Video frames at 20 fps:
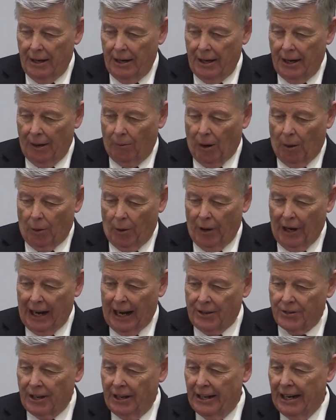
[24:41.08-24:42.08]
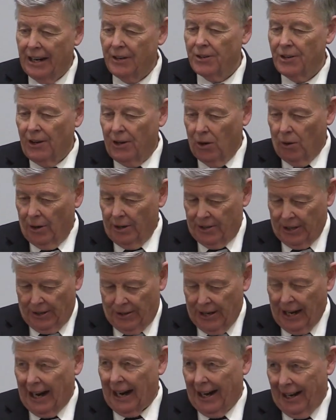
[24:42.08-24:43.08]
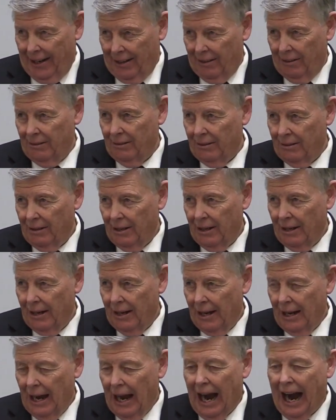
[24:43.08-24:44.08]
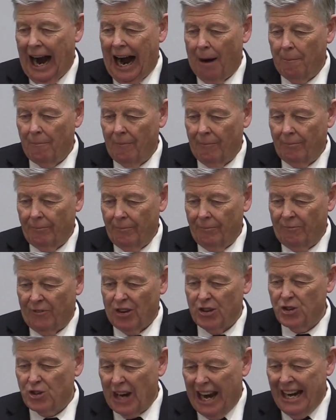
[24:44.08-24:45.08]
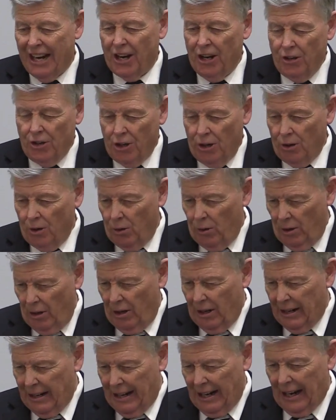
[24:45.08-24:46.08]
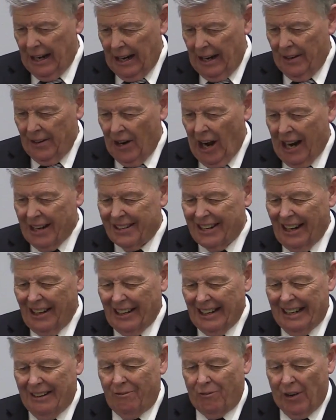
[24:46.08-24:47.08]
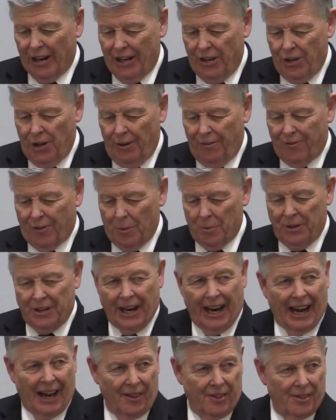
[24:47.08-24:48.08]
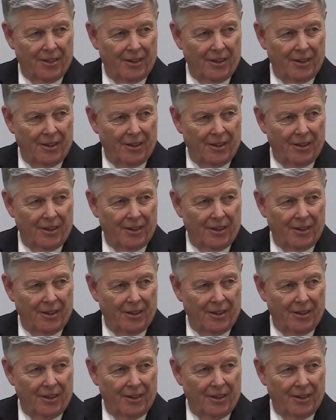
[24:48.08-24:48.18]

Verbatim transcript: And what we're realizing, yes, you're going to die. I'm forsaking you, not delivering you from death.